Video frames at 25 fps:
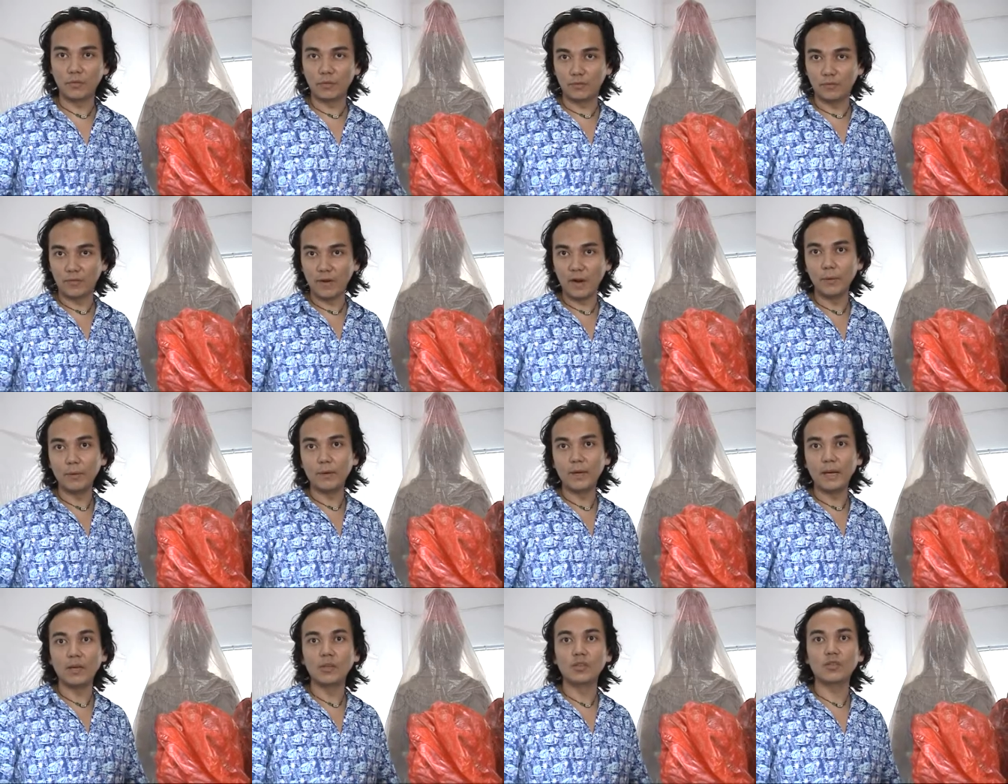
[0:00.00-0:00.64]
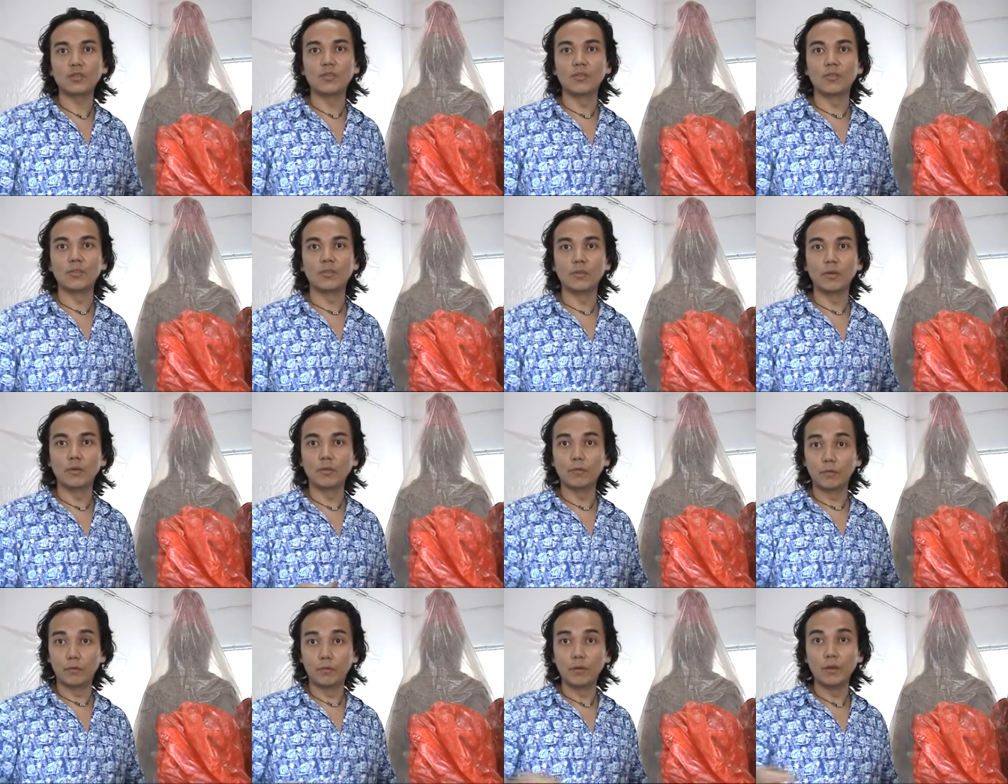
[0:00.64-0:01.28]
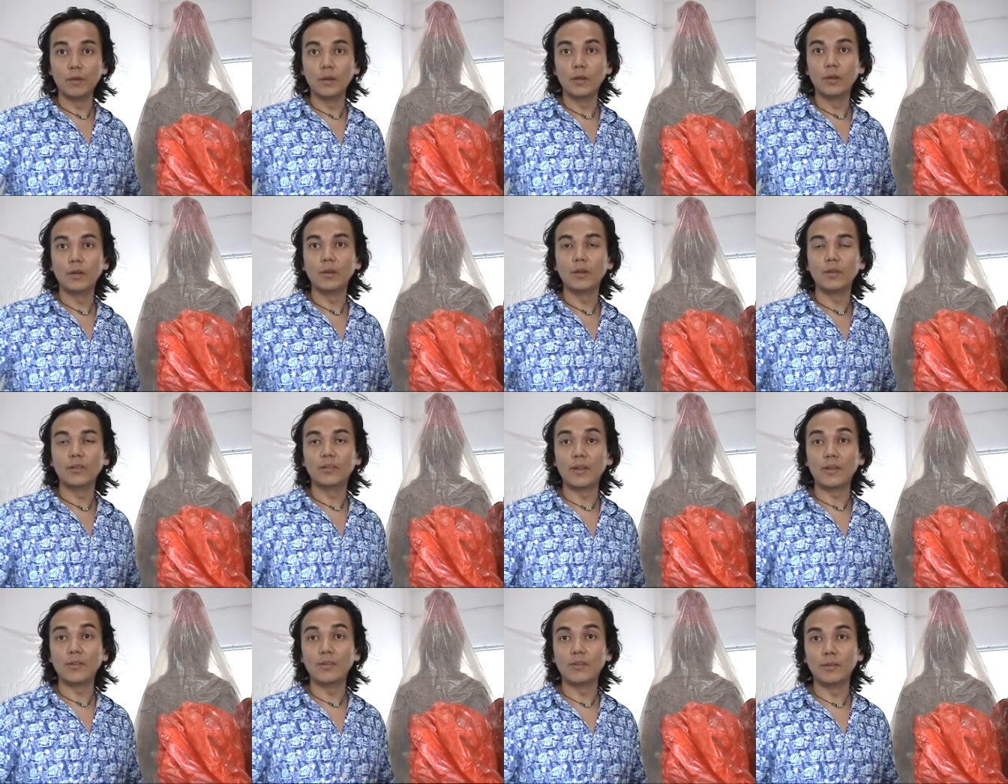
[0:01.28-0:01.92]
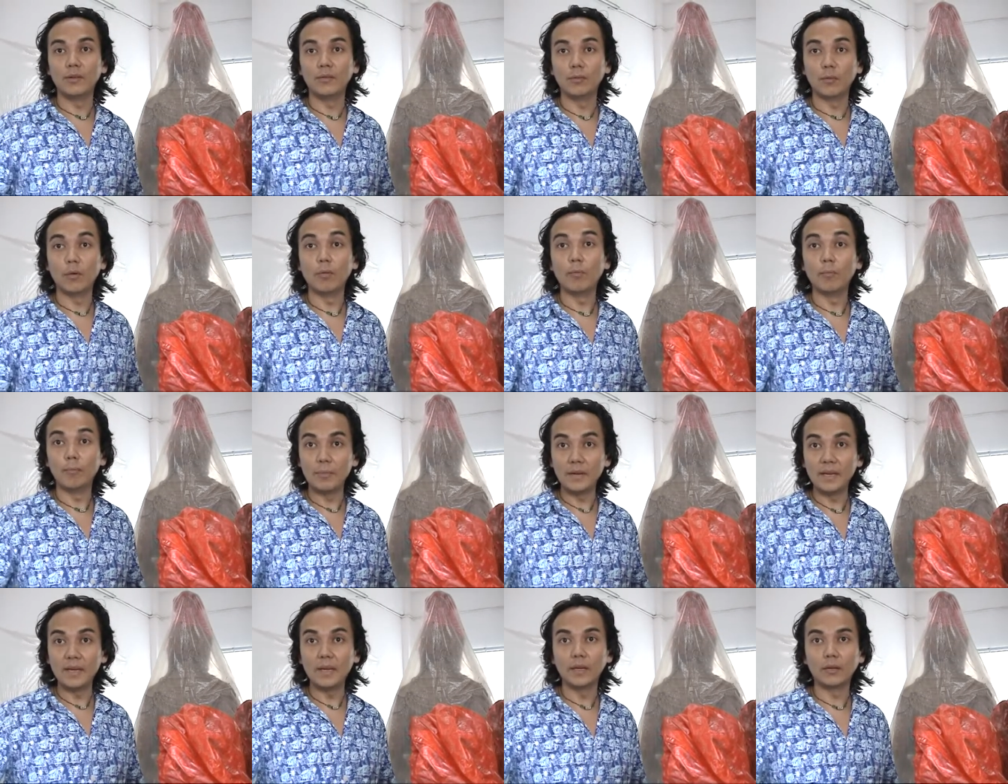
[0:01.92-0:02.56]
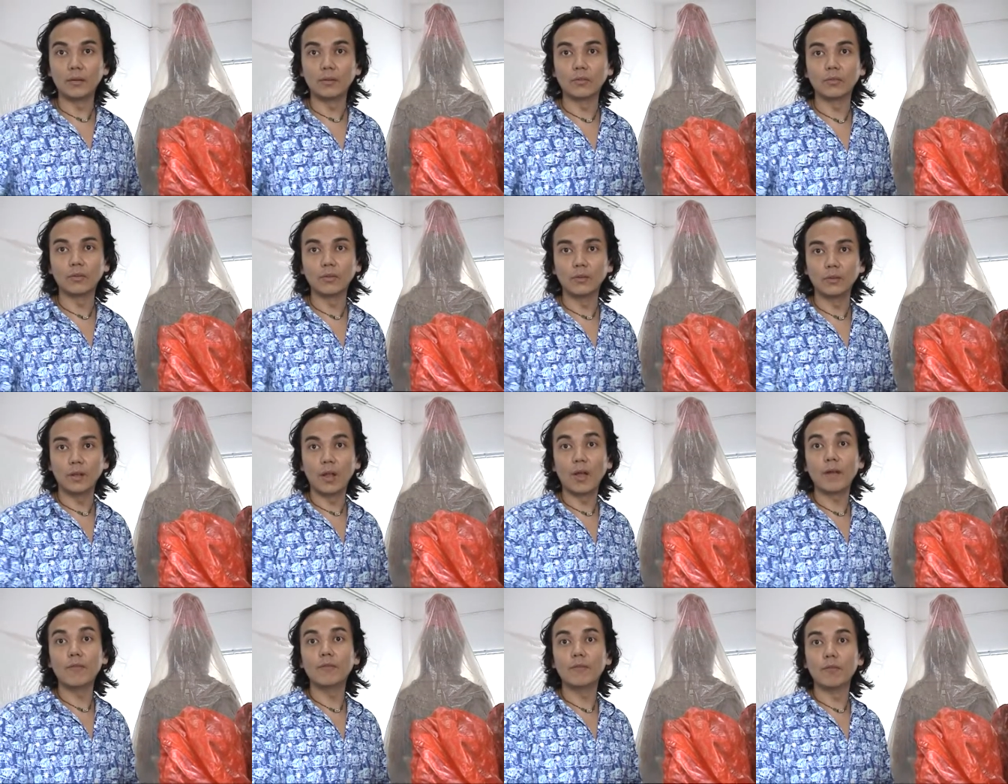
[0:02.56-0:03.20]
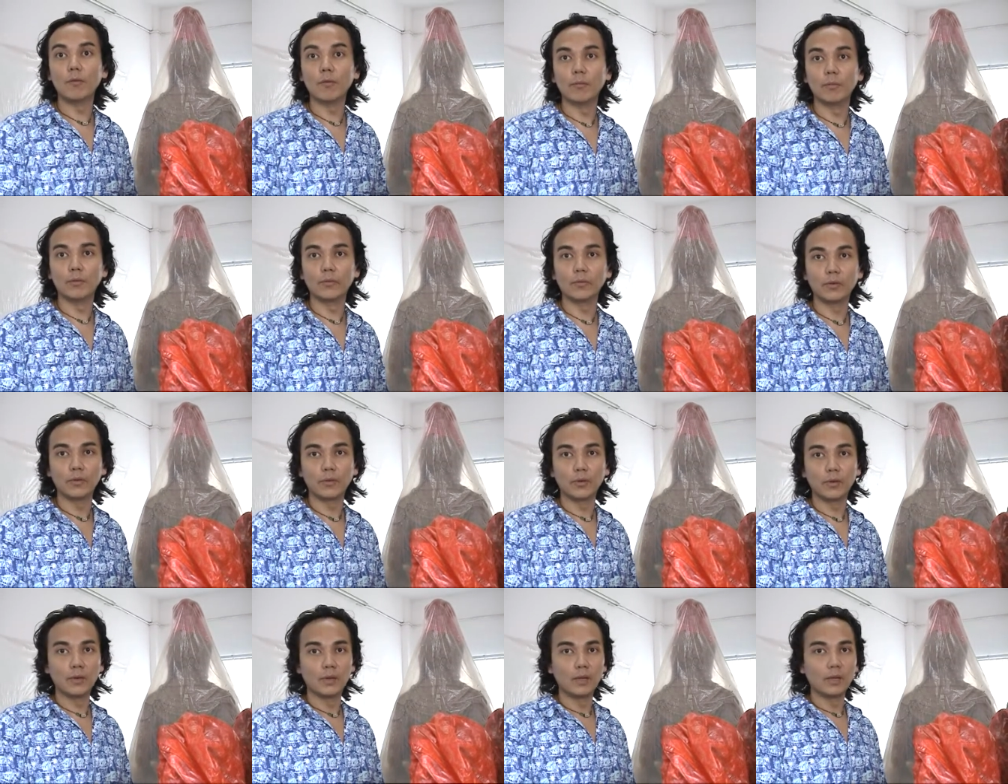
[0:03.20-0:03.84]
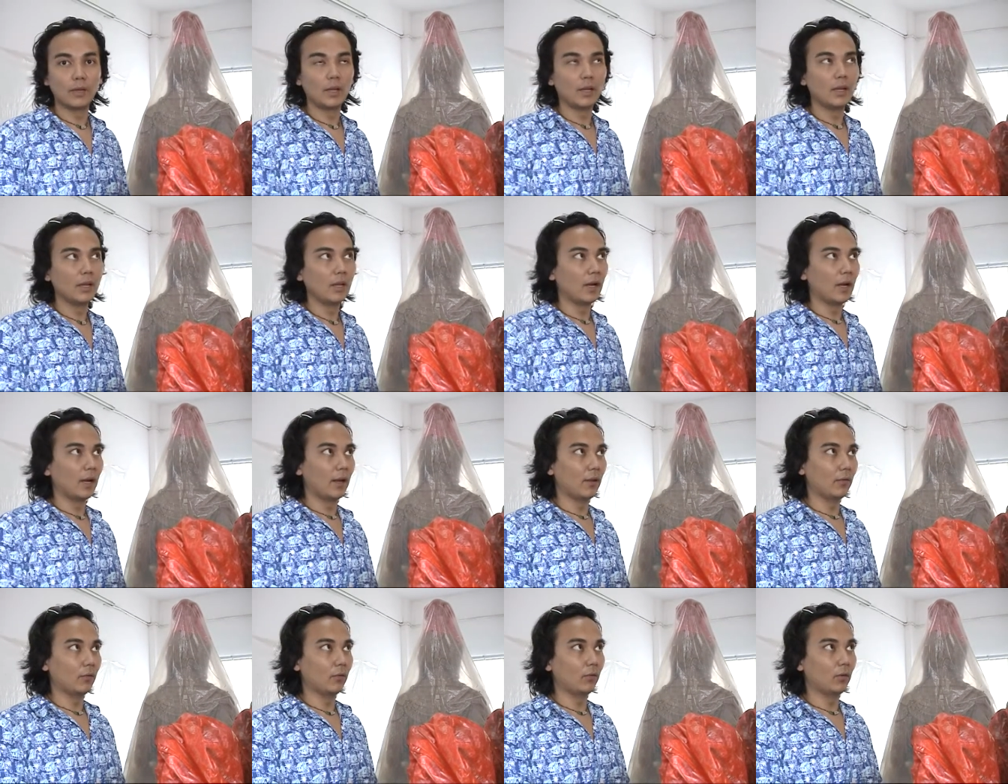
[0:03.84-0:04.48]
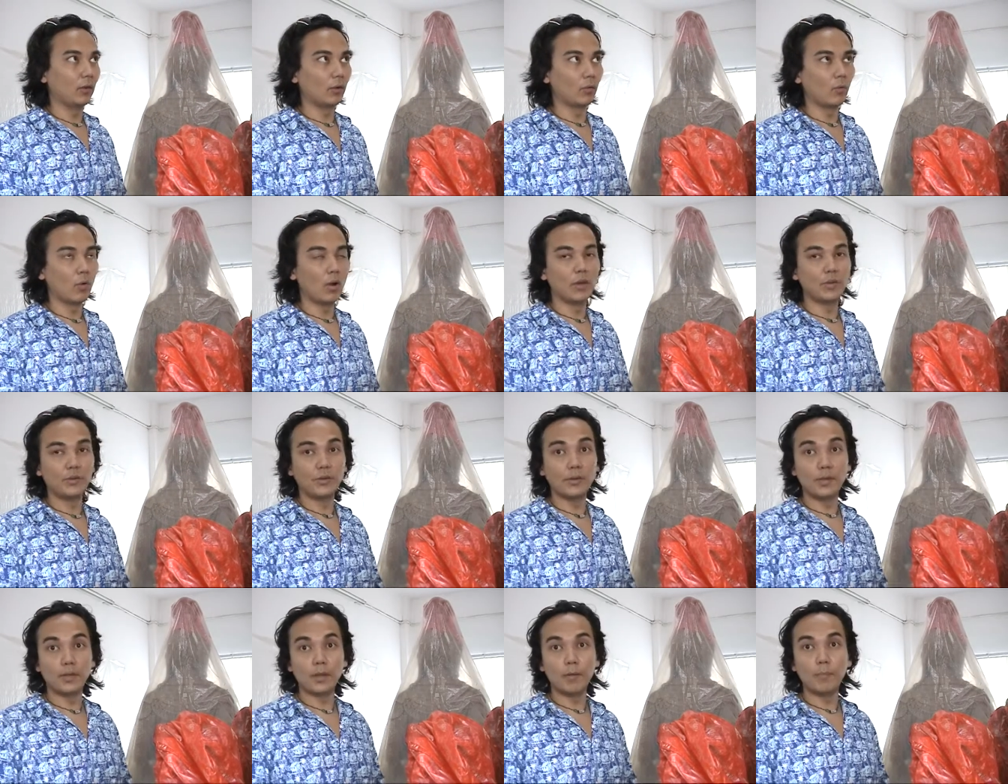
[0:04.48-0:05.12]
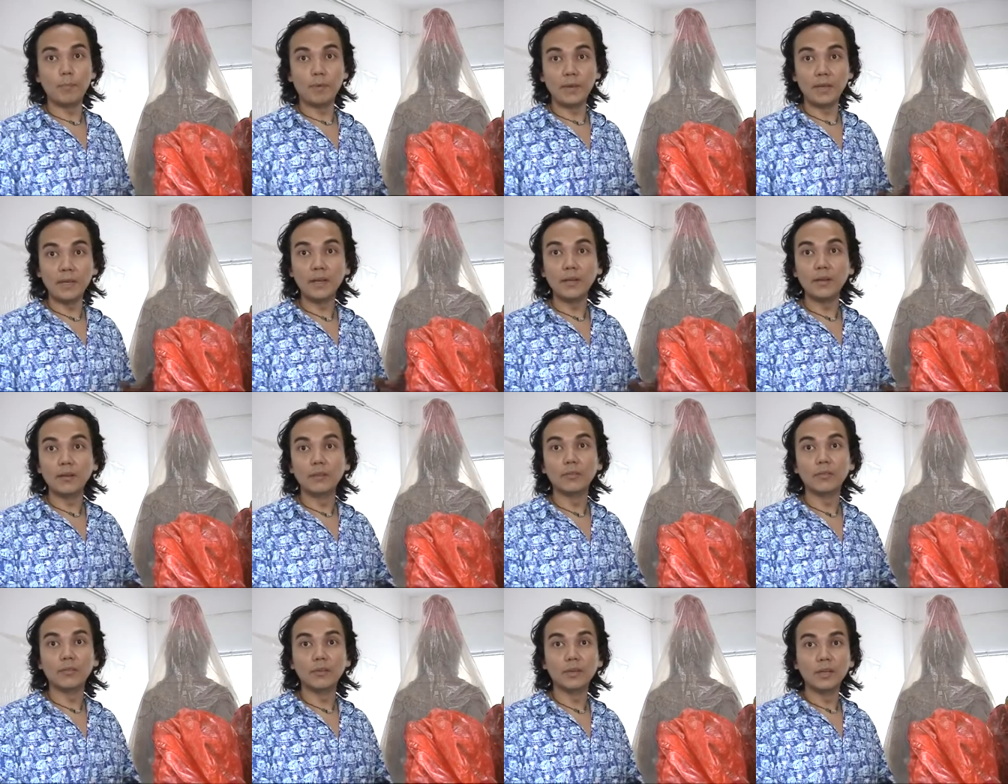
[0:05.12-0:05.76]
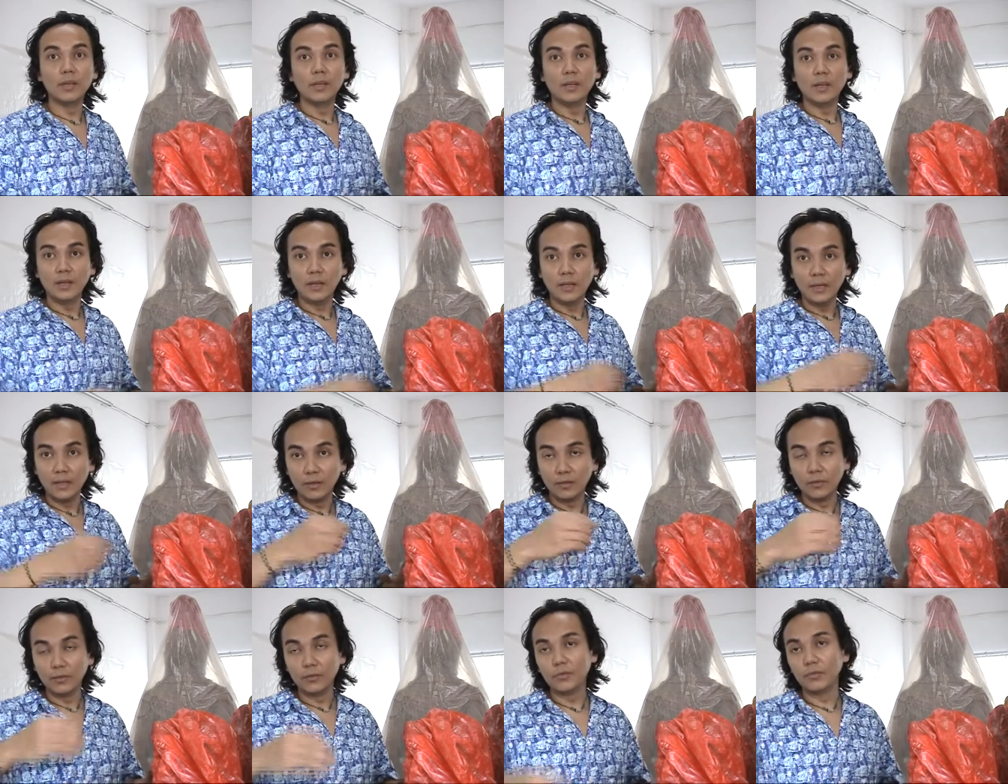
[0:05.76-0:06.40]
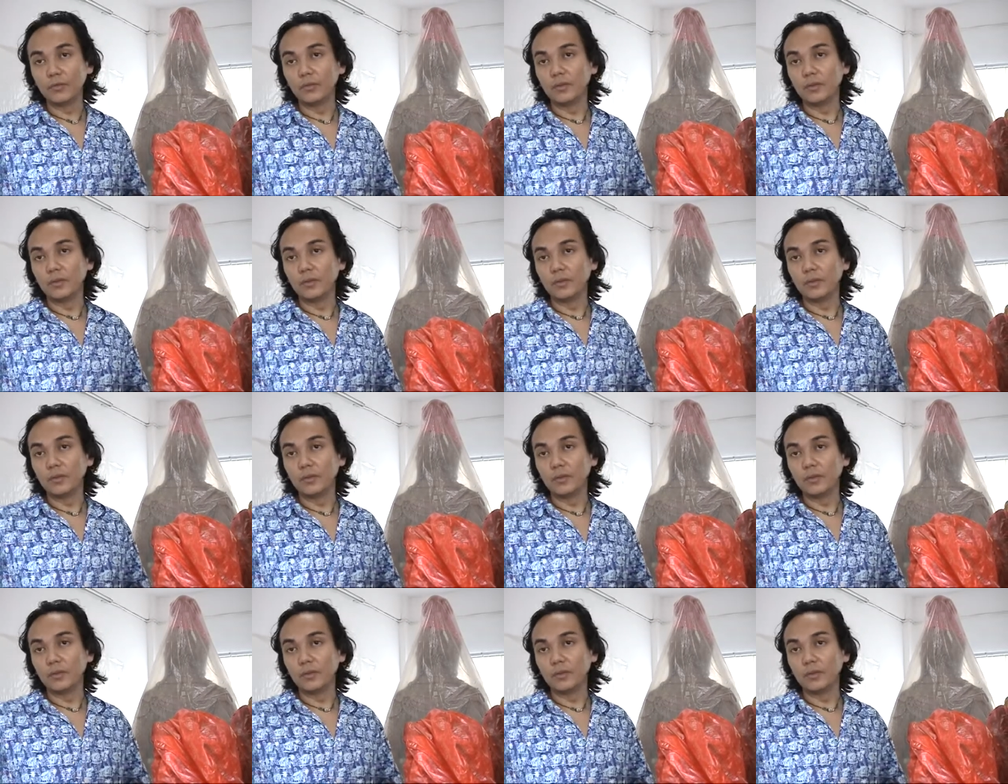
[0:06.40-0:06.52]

variations of sentient well, beings, life forms and the Guanyin appears in